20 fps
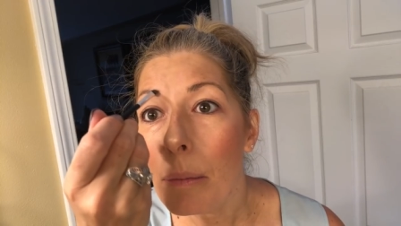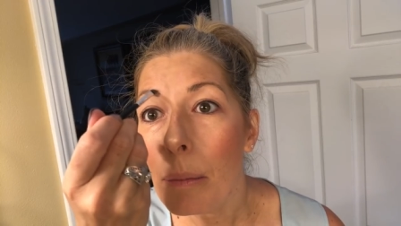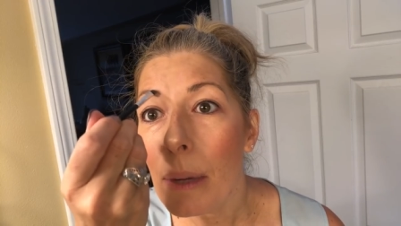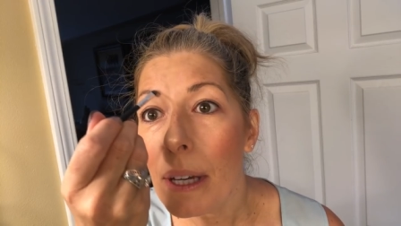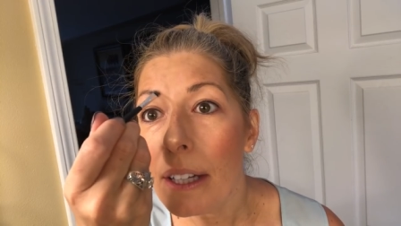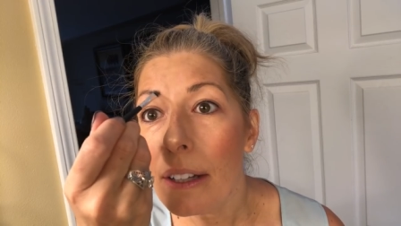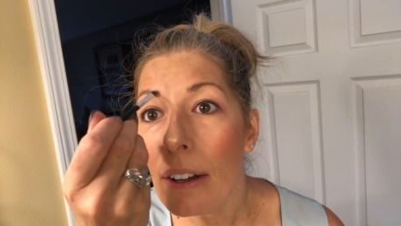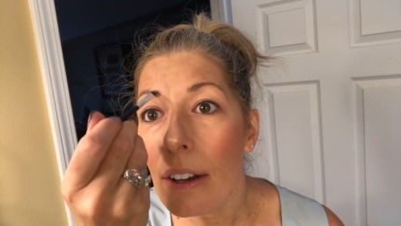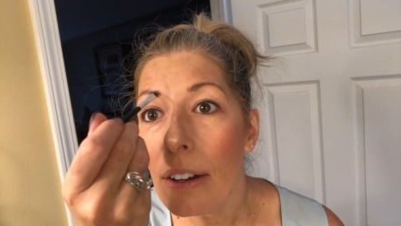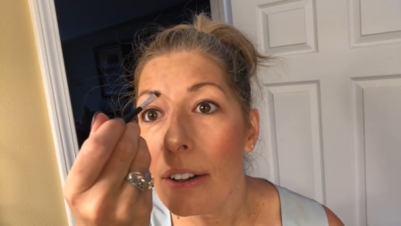
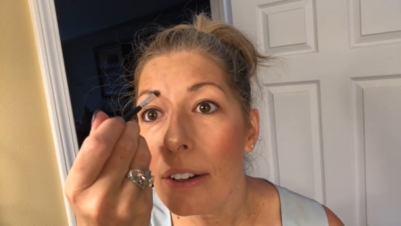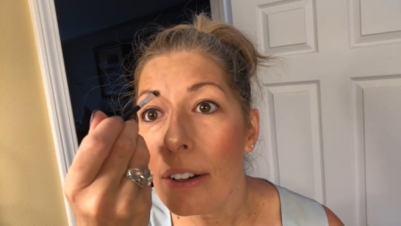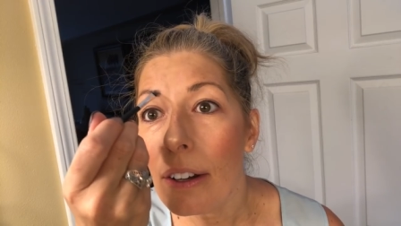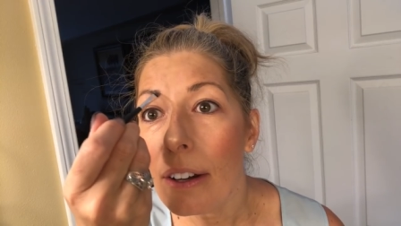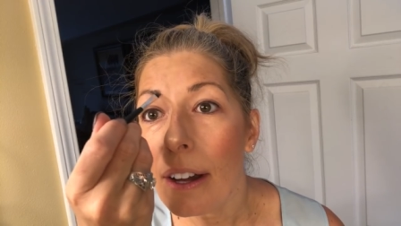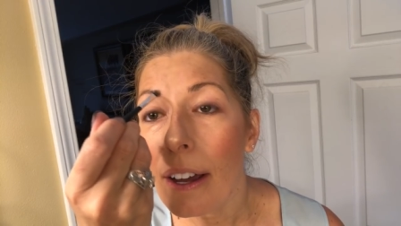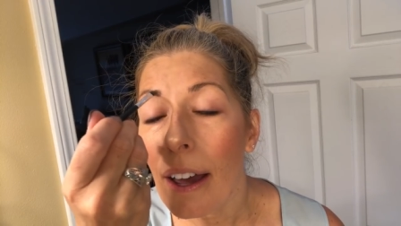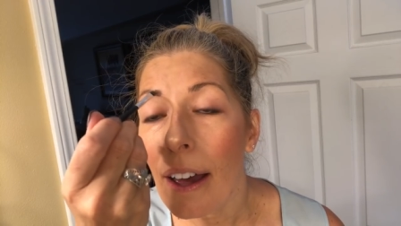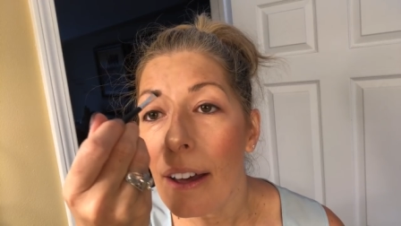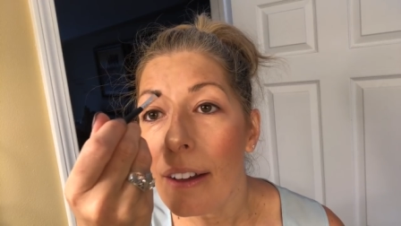my
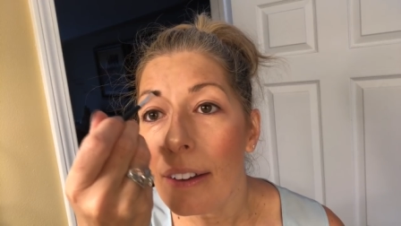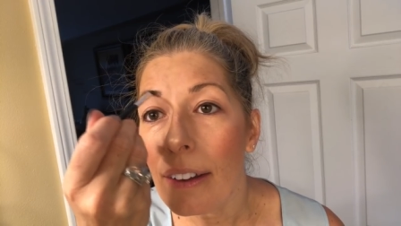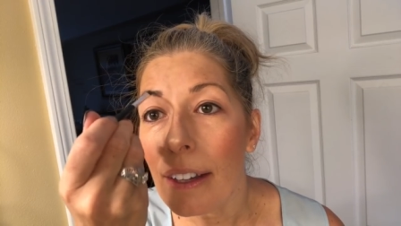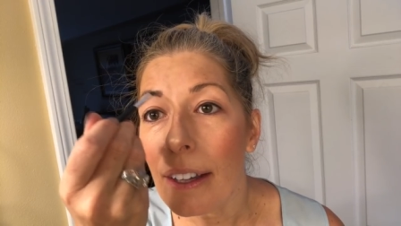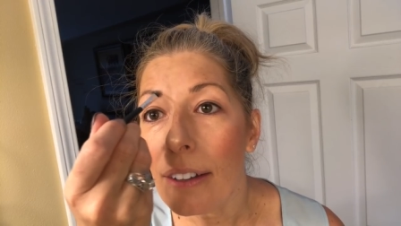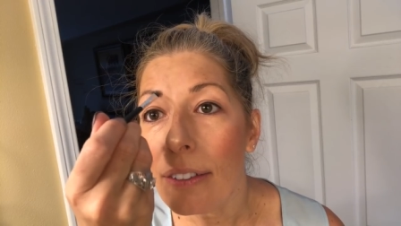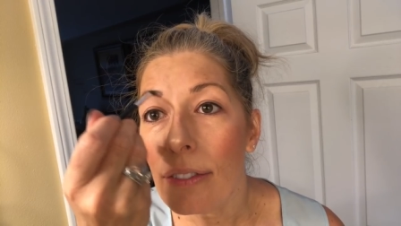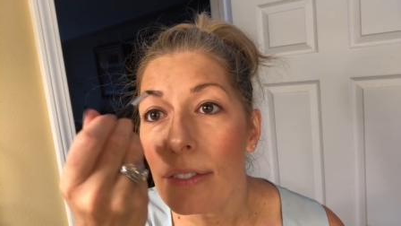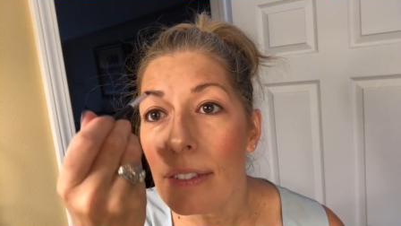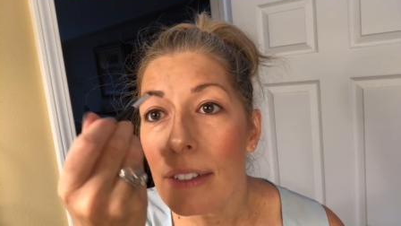daughter
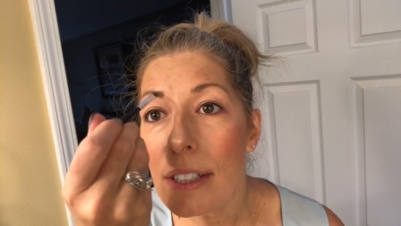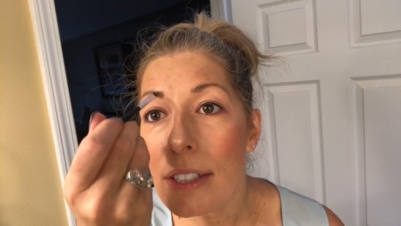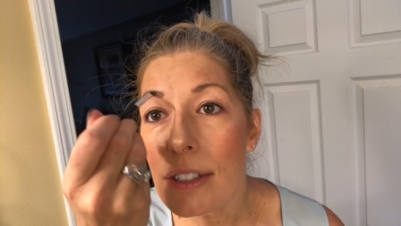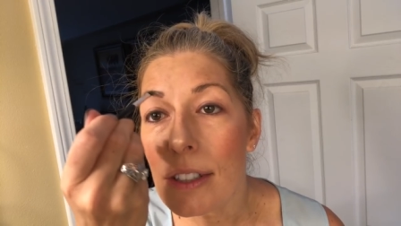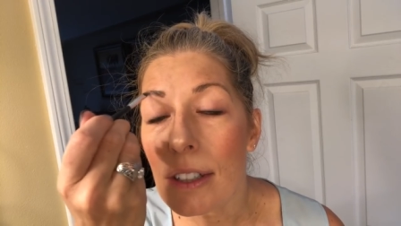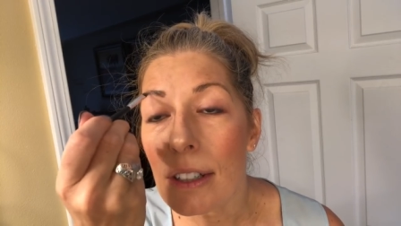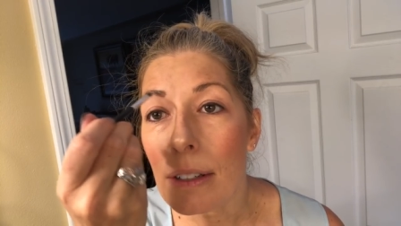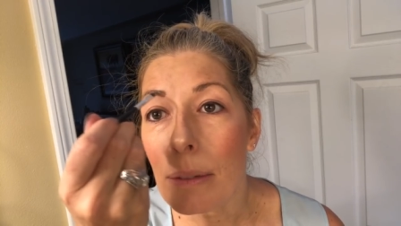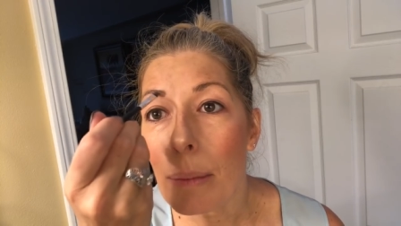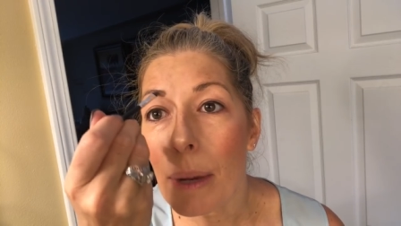Allie
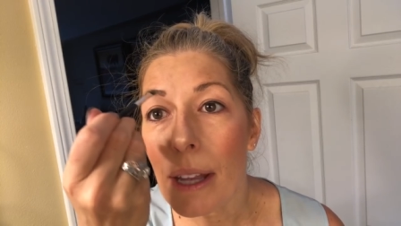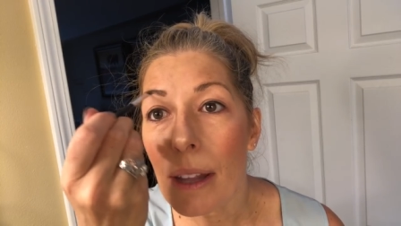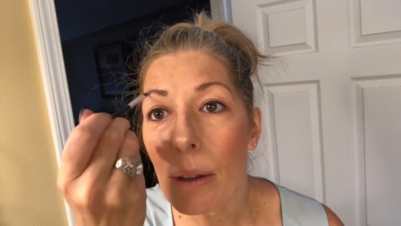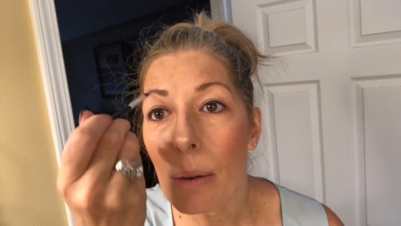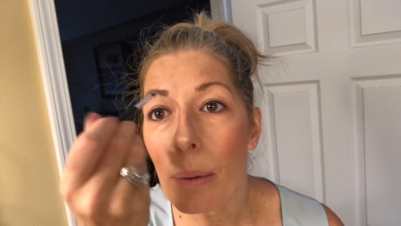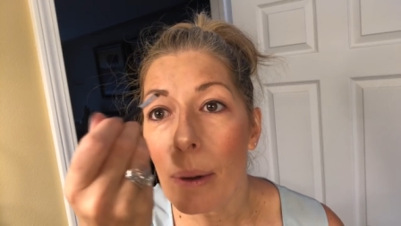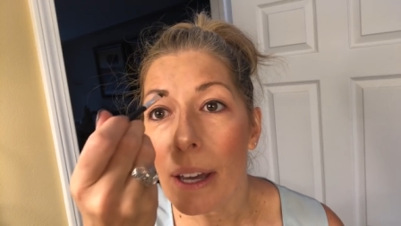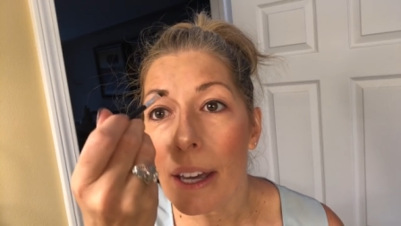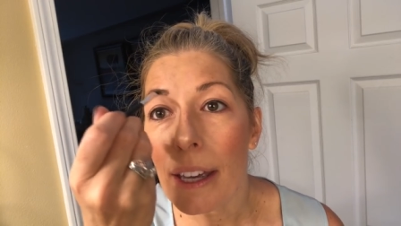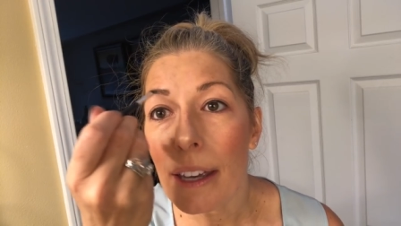Fisher, by
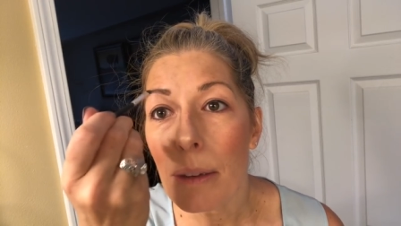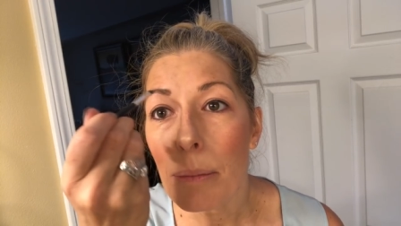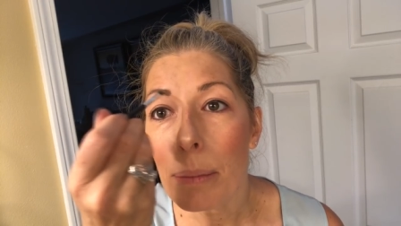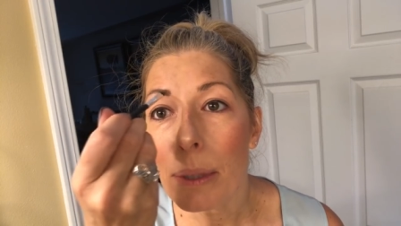the way,